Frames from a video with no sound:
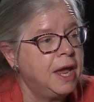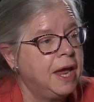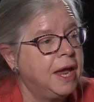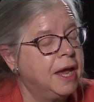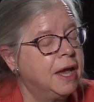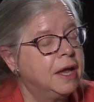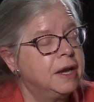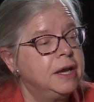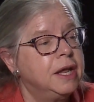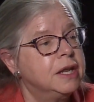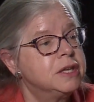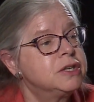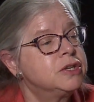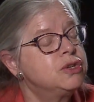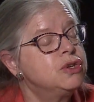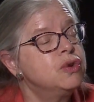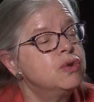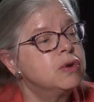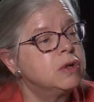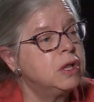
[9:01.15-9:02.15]
and it's
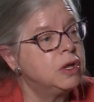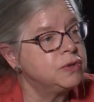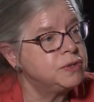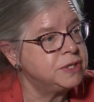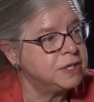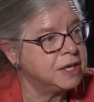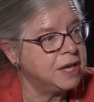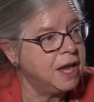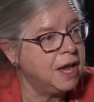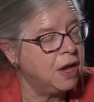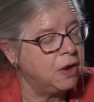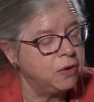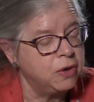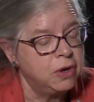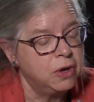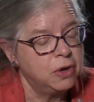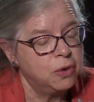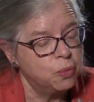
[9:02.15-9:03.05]
too close to count.